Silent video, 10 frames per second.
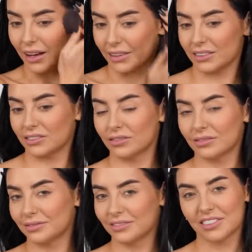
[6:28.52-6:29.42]
and
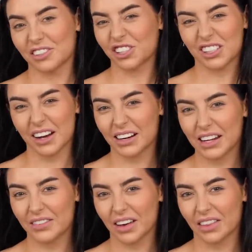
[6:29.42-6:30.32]
just kind of
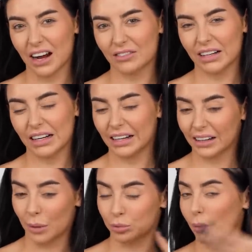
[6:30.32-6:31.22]
leave it at that really.
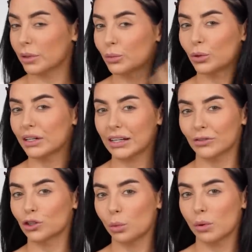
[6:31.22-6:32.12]
Like, I probably wouldn't
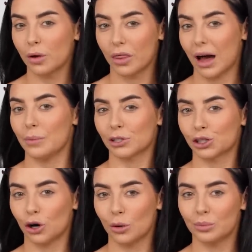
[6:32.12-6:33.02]
even normally put that
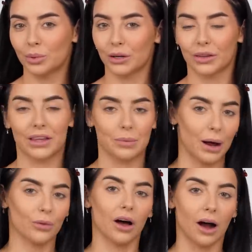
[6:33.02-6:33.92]
much on, but the
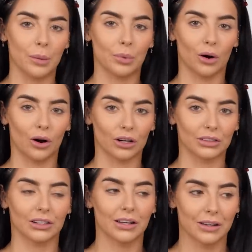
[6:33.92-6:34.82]
amount that I put
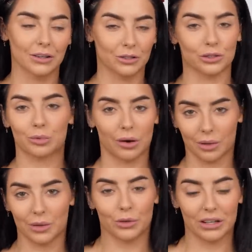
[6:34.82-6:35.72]
on, you
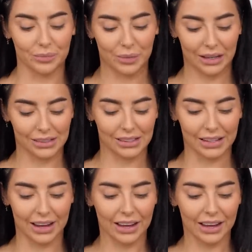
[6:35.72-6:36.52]
probably wouldn't even be able to see